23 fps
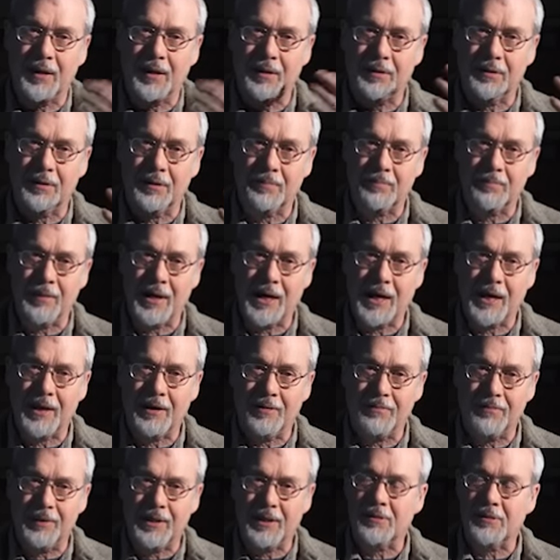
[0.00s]
and the
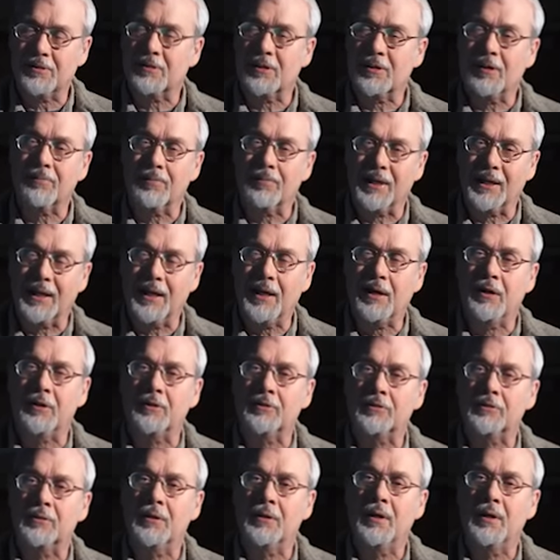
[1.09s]
mind being something else.